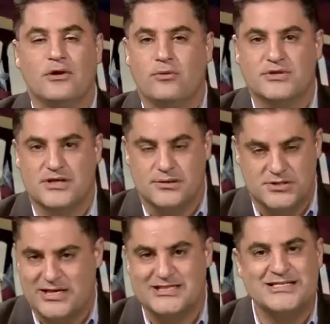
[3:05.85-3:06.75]
you don't
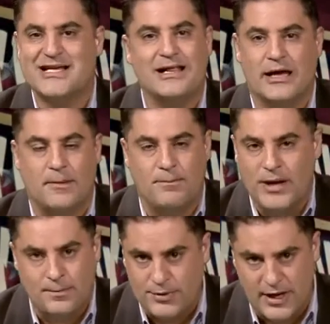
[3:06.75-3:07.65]
misunderstand this. She's not like a
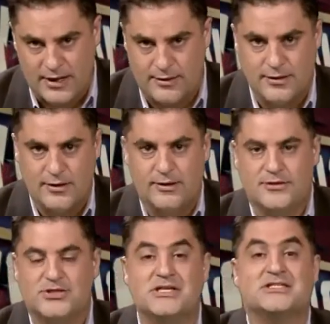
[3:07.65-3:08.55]
bit player.
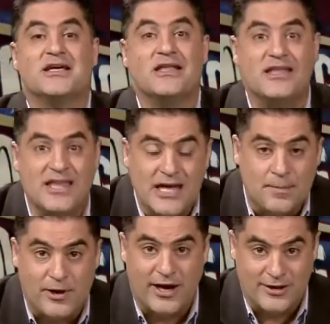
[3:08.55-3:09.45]
She's the
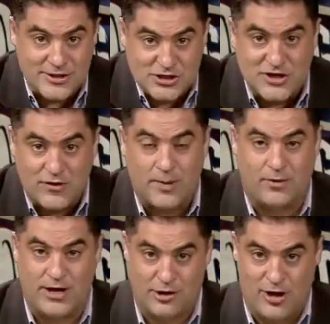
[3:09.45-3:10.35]
player, the chief
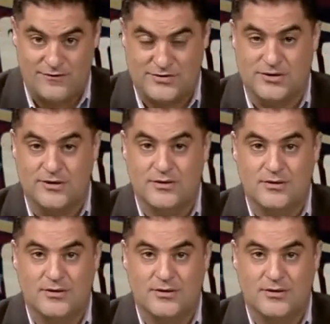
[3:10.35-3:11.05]
operating officer.